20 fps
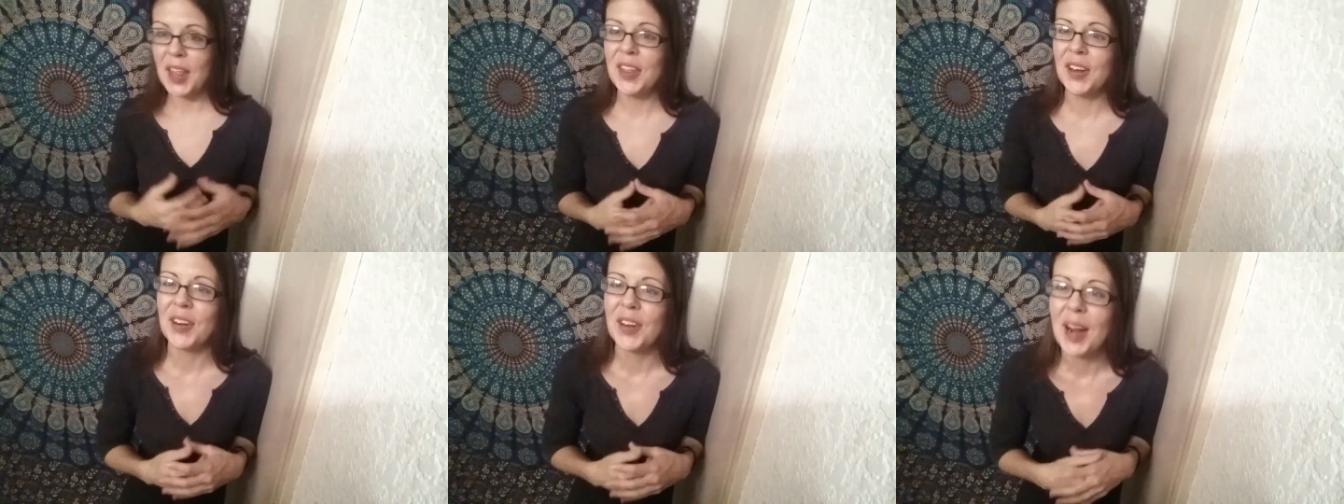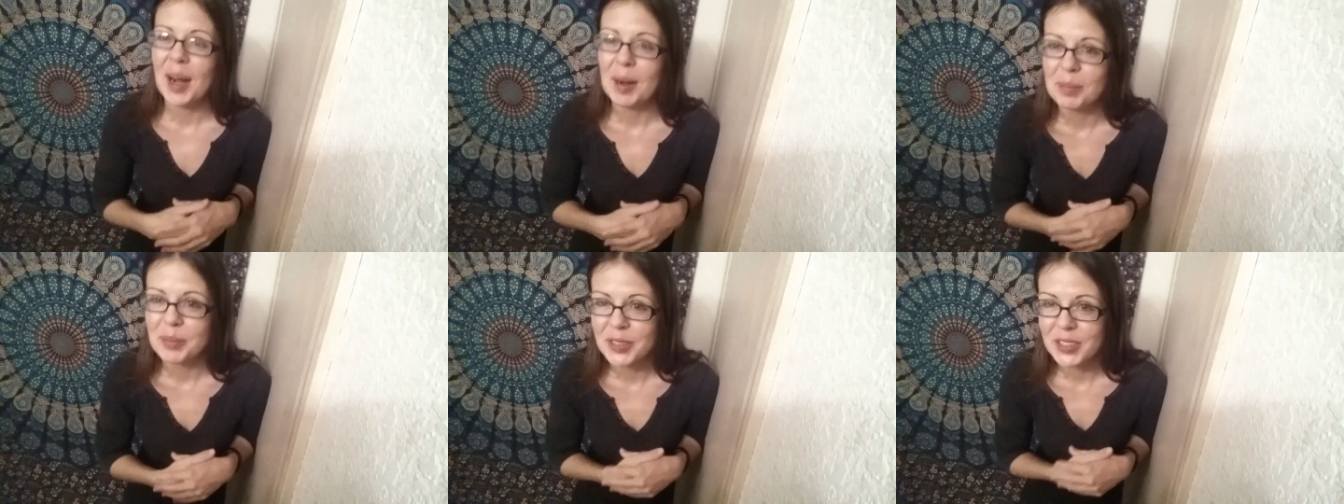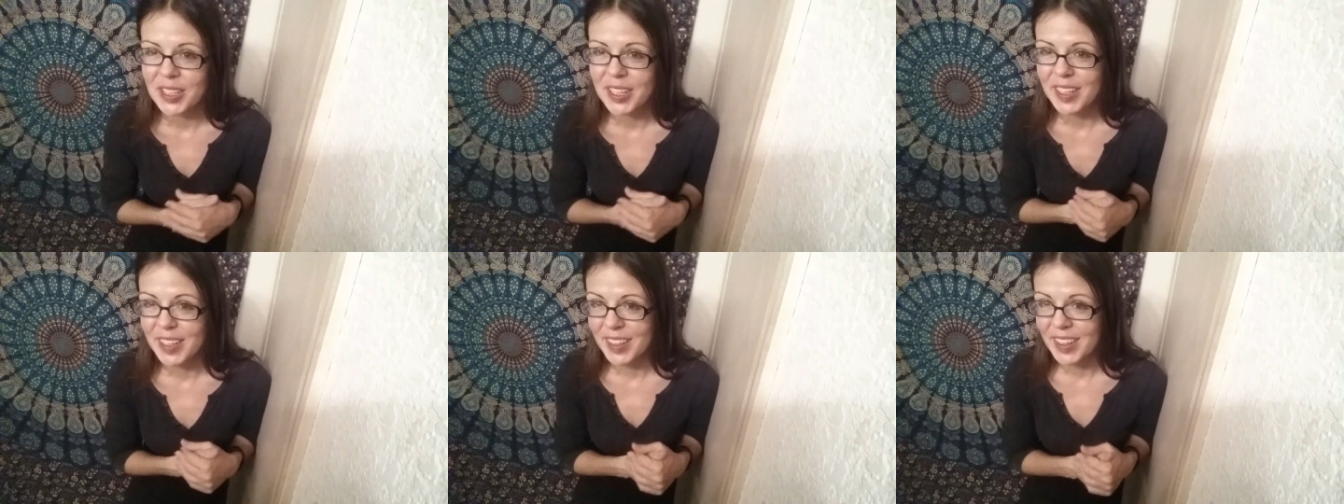other
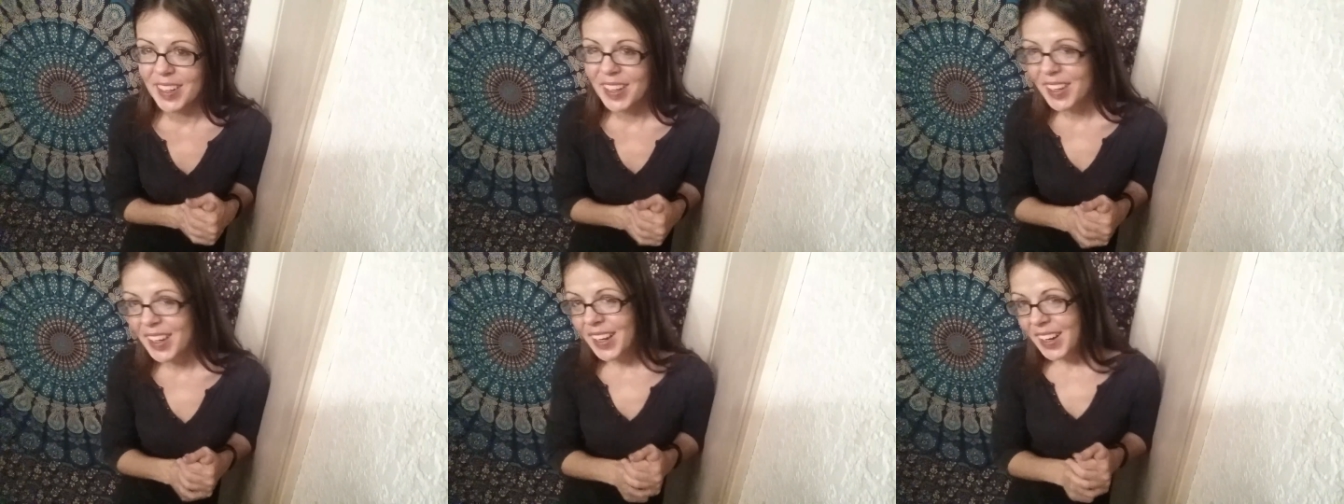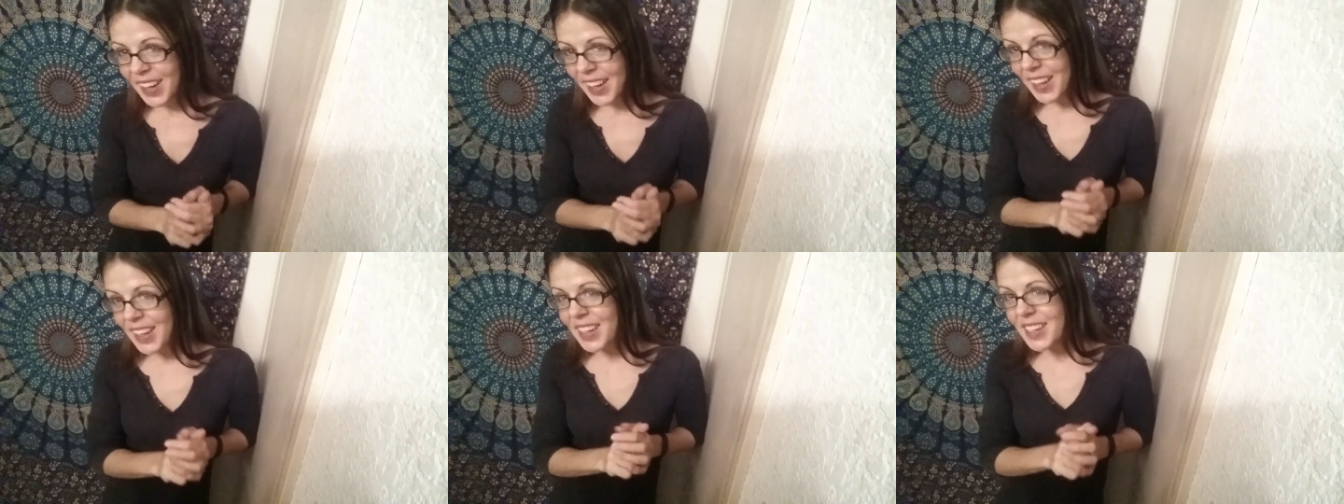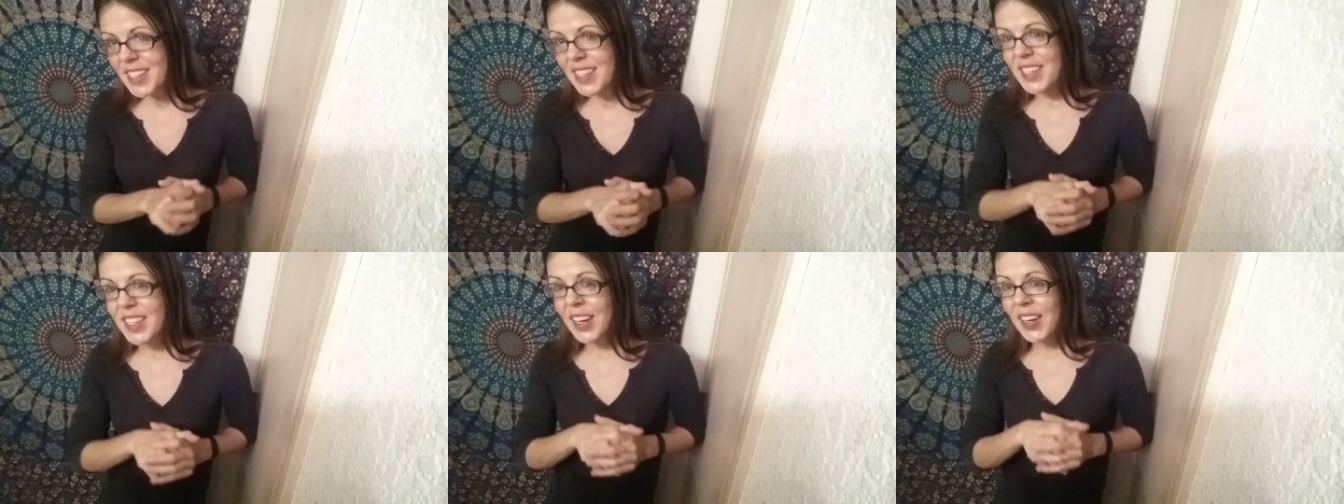option.
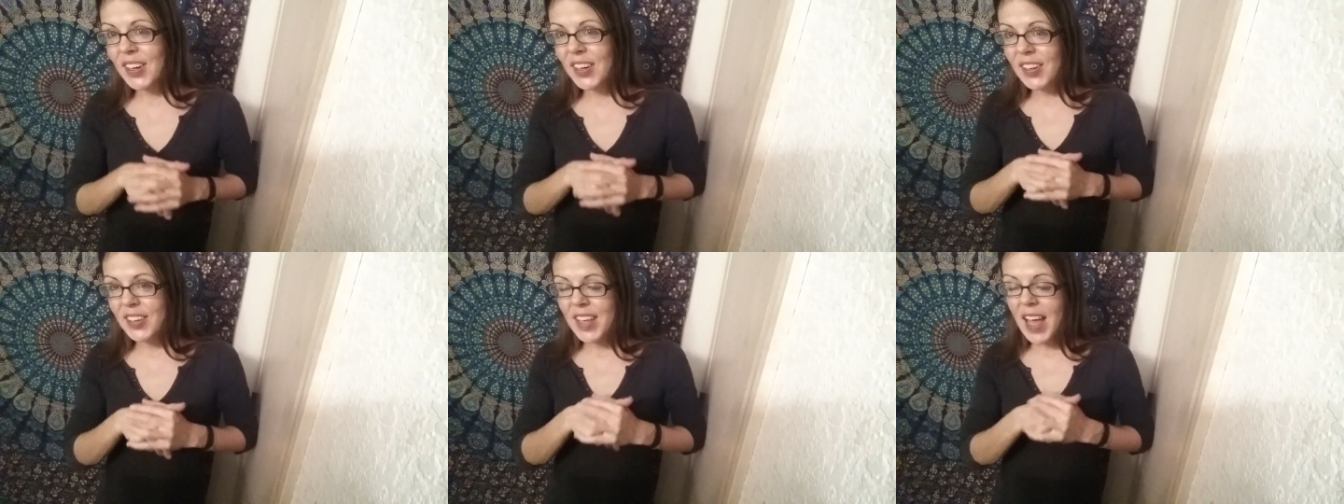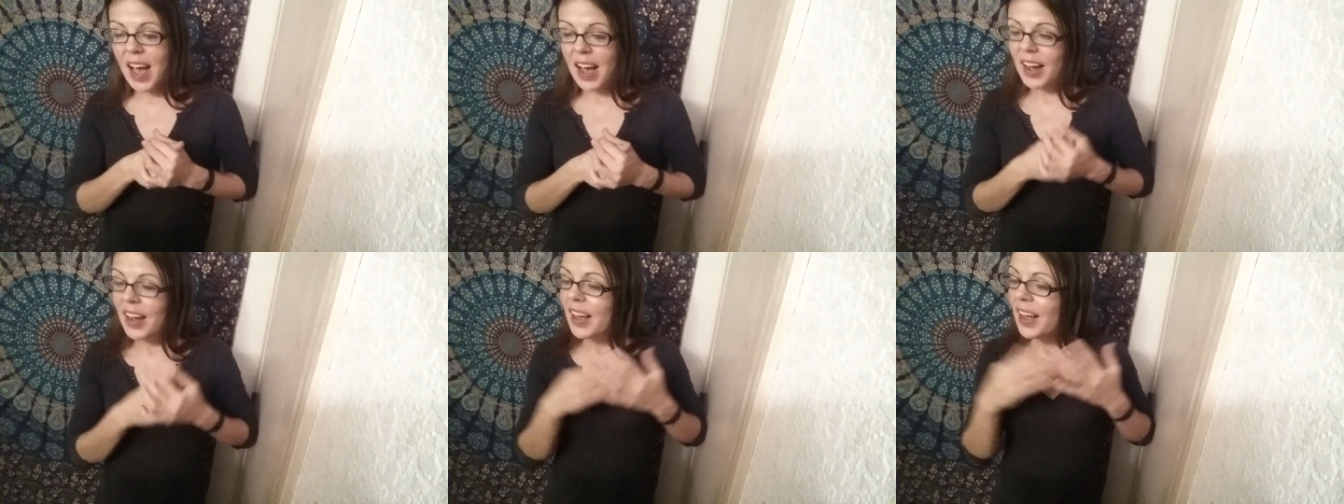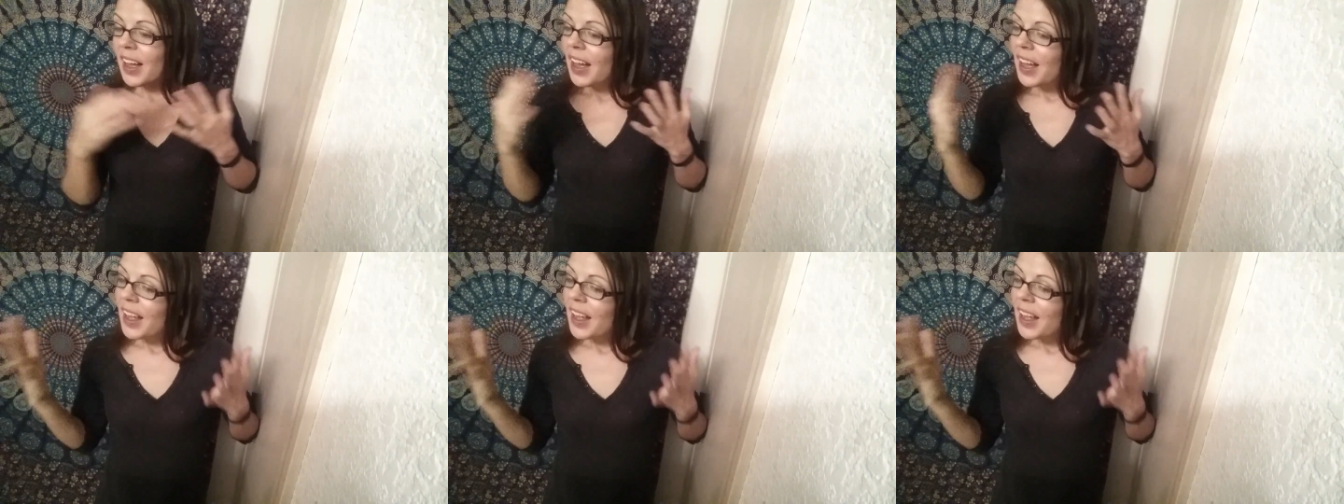So yeah,